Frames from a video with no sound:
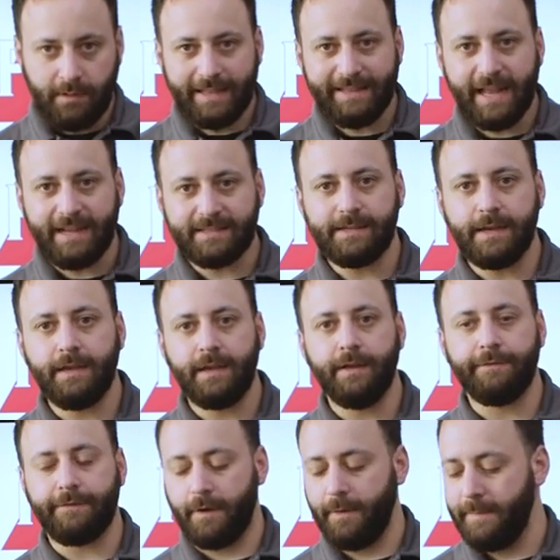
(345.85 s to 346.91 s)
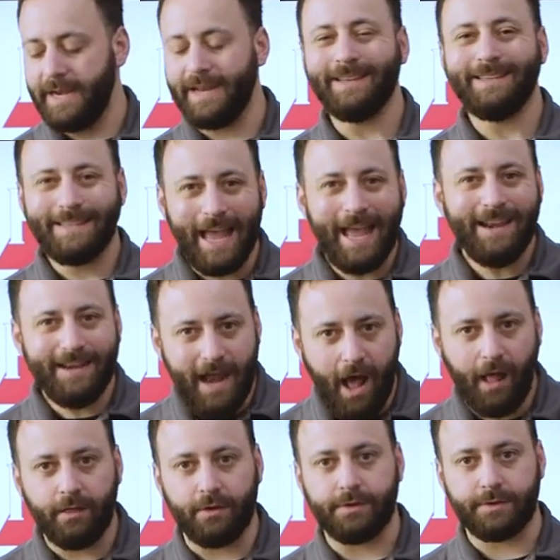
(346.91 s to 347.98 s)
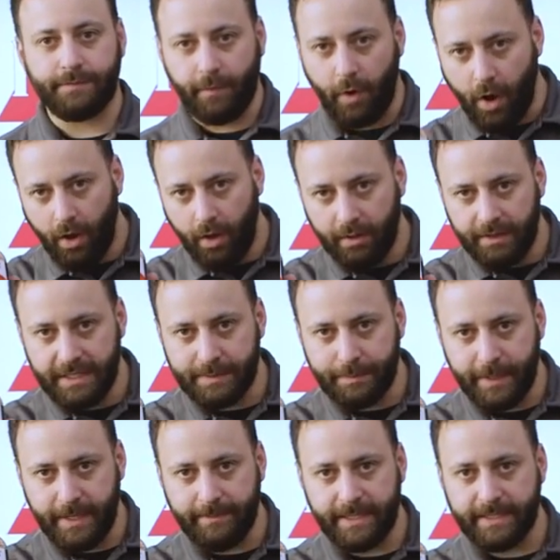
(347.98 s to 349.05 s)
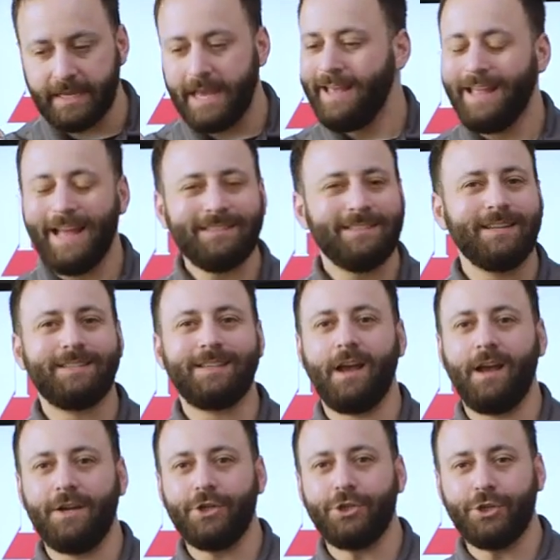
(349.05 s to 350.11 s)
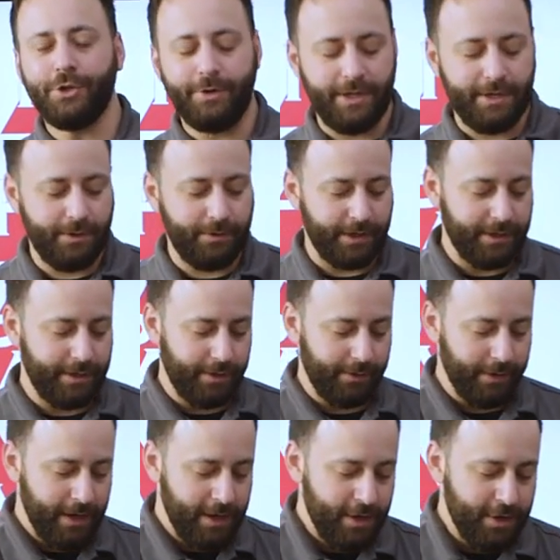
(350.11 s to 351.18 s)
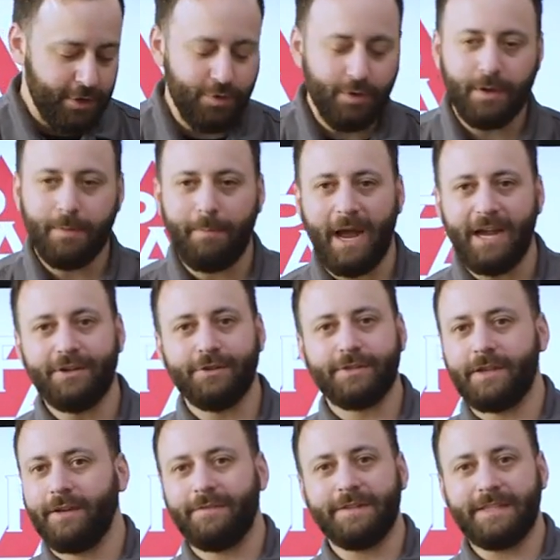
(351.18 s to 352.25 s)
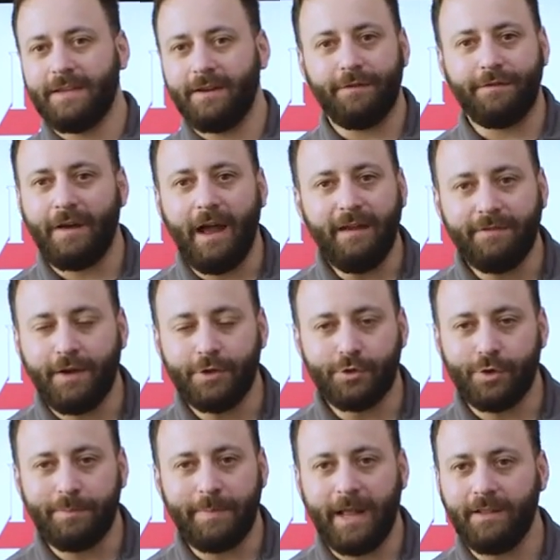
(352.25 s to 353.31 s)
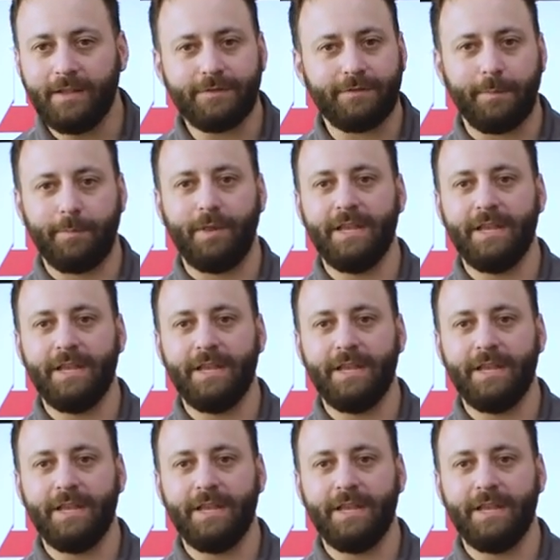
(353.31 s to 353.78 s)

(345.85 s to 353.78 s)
Let that sink in for a minute. $10 for all these BBs. That's a ton of shooting you can do. You can buy yourself a tin of 500 pellets for